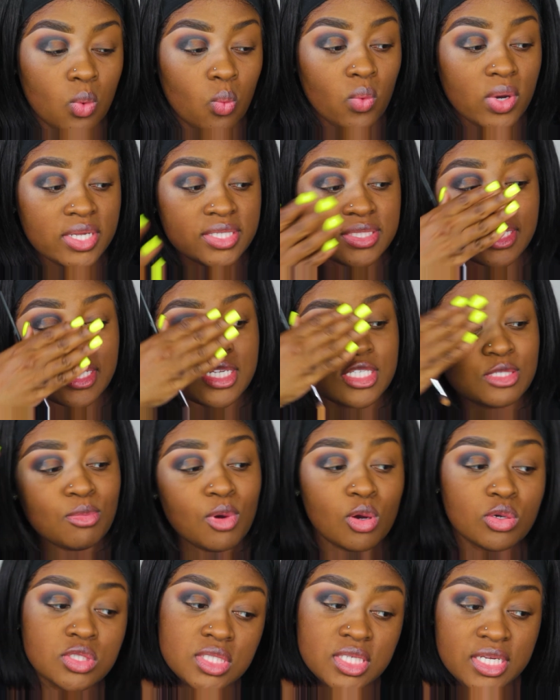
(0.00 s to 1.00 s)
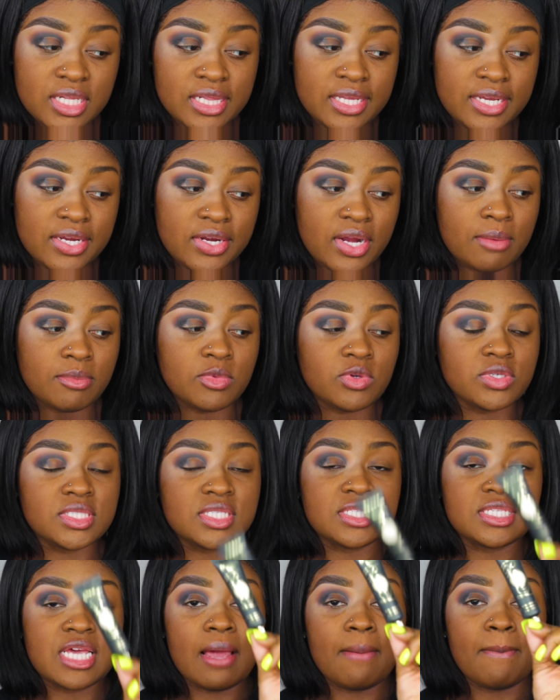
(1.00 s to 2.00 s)
Once it is mostly clear, I'm going
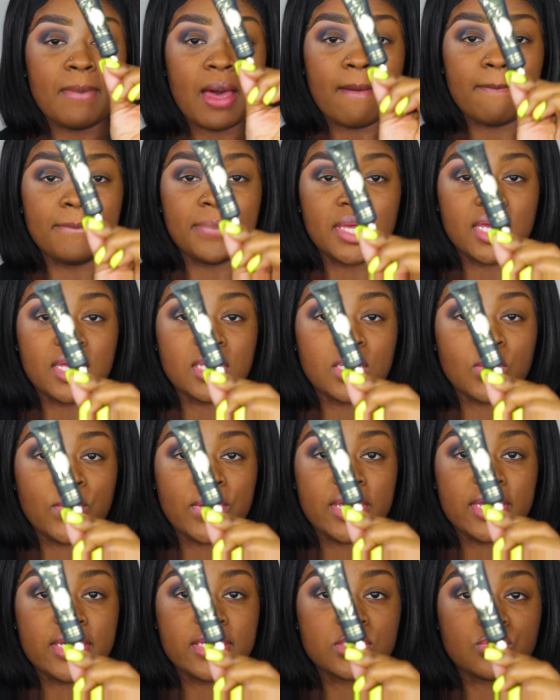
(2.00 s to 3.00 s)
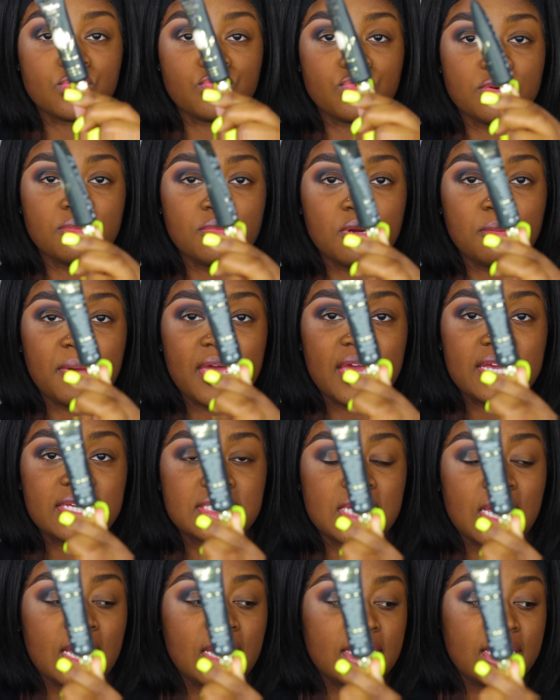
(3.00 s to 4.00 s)
to take my P. Louise Rumor
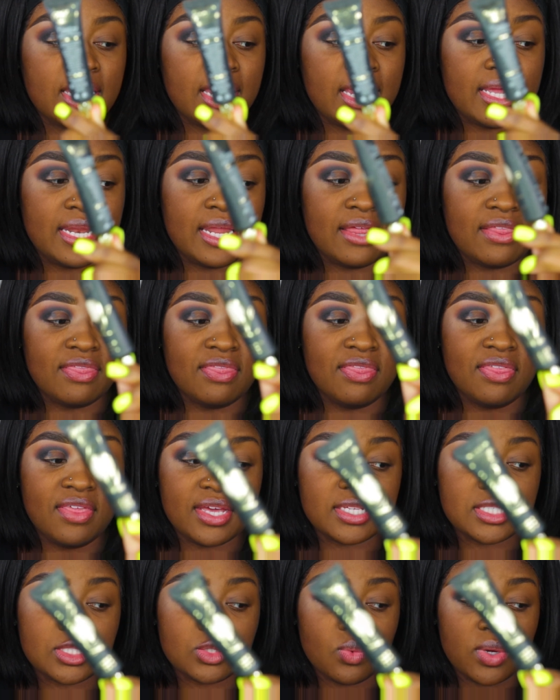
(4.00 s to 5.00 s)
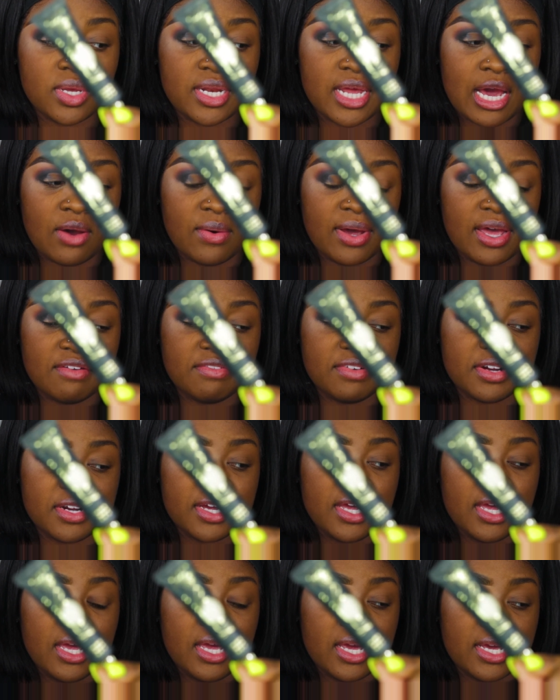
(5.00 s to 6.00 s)
Base again. This one,
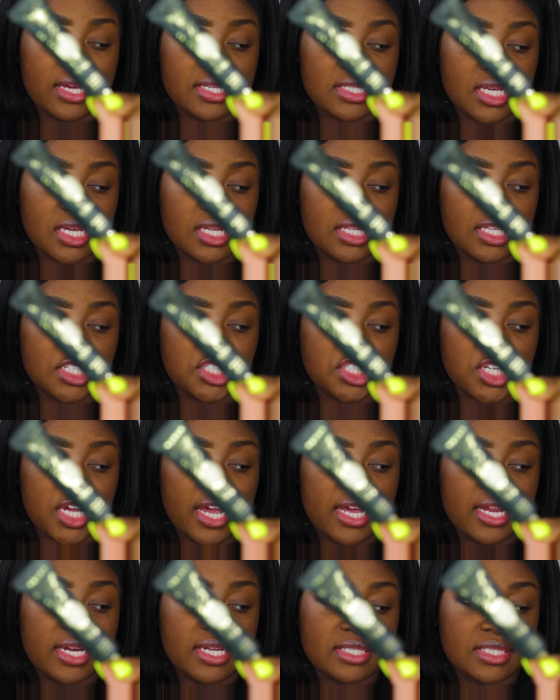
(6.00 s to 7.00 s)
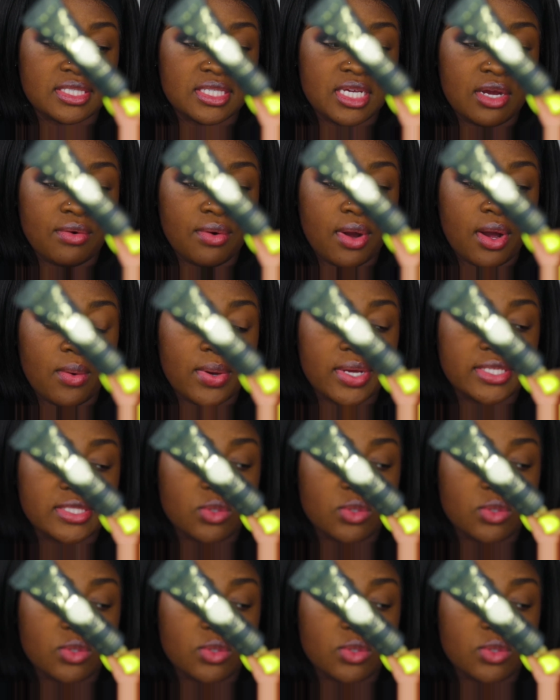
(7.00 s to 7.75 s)
however, is in the shade 0. It's